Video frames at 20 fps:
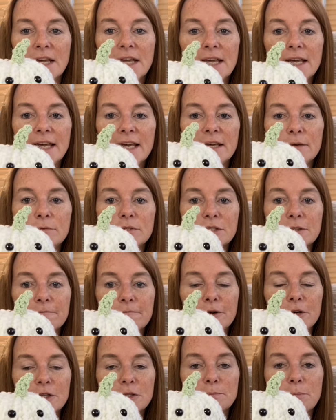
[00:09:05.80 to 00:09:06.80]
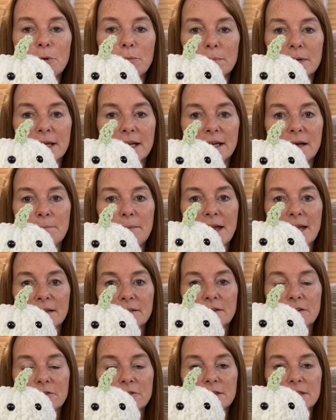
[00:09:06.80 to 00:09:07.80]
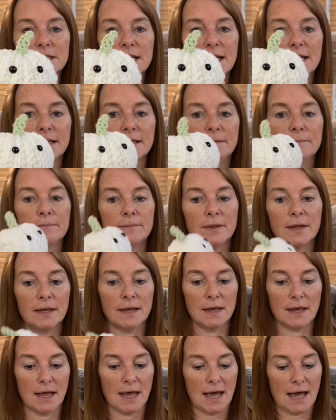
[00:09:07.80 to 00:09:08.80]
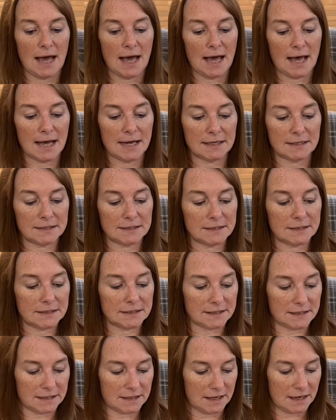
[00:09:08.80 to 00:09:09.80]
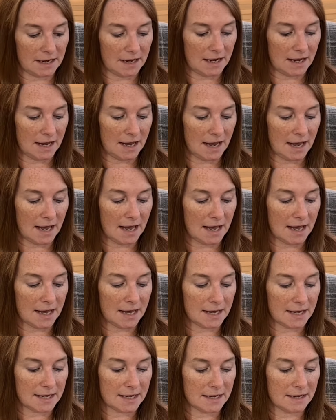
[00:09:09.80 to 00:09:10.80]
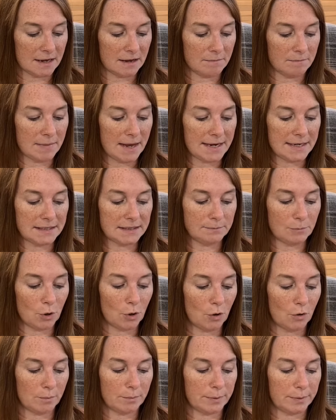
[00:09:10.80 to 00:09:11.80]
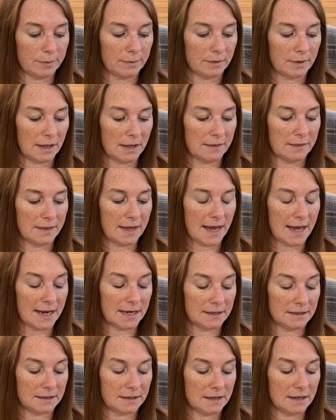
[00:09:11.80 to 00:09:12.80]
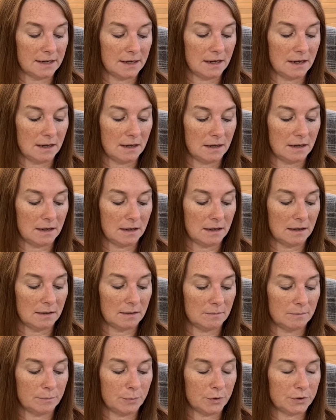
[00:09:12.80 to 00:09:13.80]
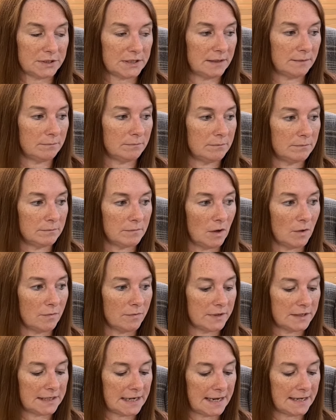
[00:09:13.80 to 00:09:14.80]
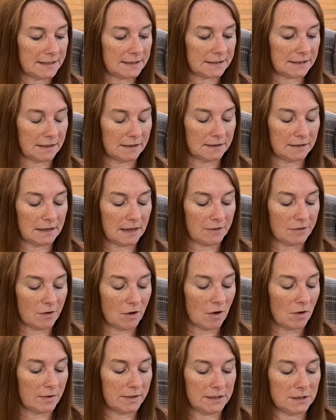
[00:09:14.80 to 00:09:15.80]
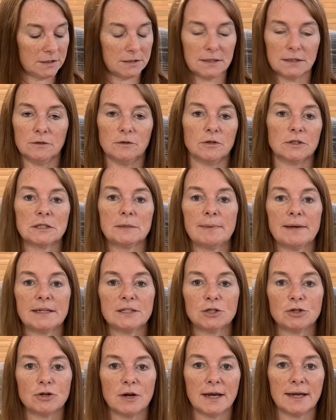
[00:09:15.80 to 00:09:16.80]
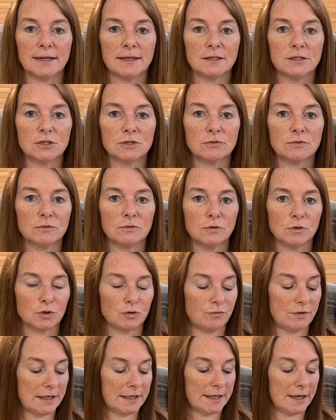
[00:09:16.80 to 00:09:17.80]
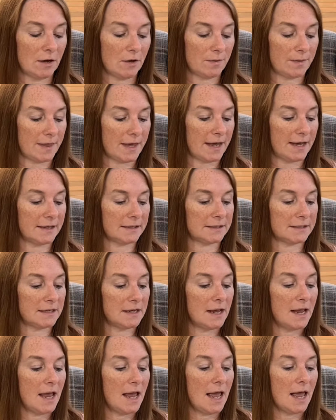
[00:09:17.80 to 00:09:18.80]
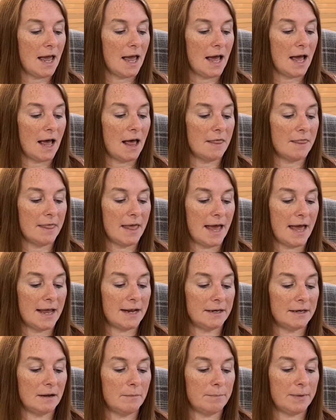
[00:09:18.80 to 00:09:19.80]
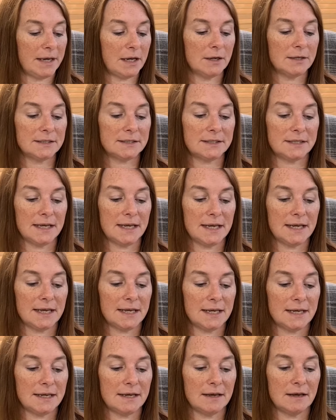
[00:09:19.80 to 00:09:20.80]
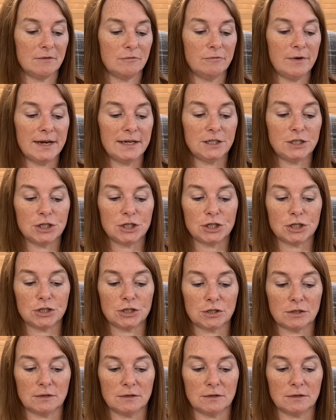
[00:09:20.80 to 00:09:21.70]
He was the first pumpkin I made the other day, and I made him up and then put him on the desk, and I thought, it just looks a bit strange, looks really odd, that. And then, because the ridged